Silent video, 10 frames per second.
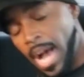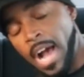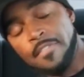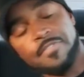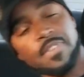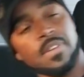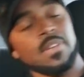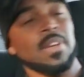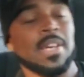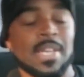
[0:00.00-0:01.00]

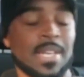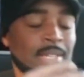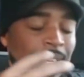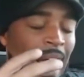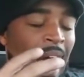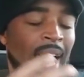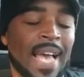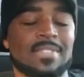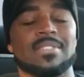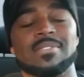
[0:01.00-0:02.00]
I
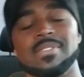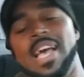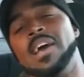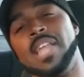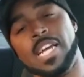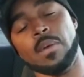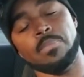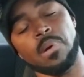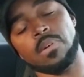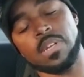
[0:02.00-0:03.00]
hate to sound like a
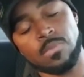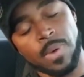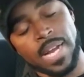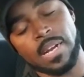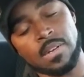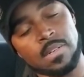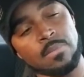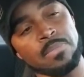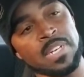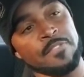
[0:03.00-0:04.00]
broken record,
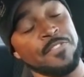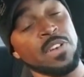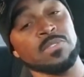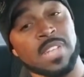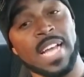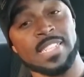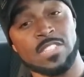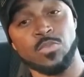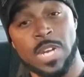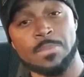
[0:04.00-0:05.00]
but it feels like
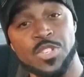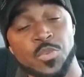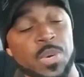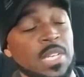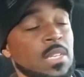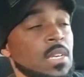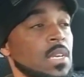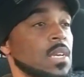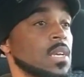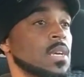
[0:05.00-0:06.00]
that's what I'm doing
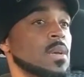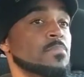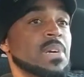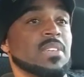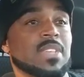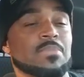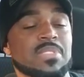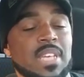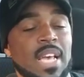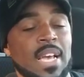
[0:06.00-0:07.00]
because I'm
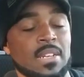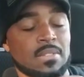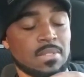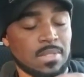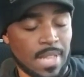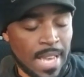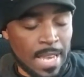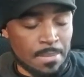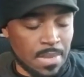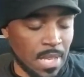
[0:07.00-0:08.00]
saying the
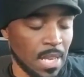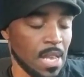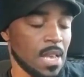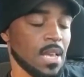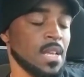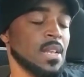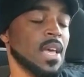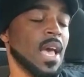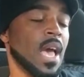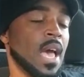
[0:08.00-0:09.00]
same thing in
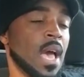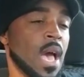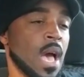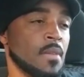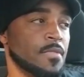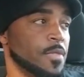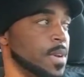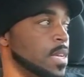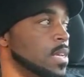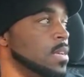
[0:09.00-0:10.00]

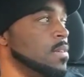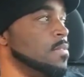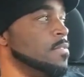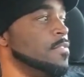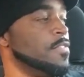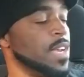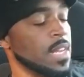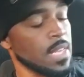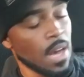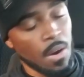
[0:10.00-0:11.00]
every
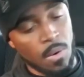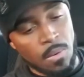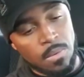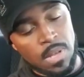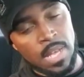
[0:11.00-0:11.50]
video.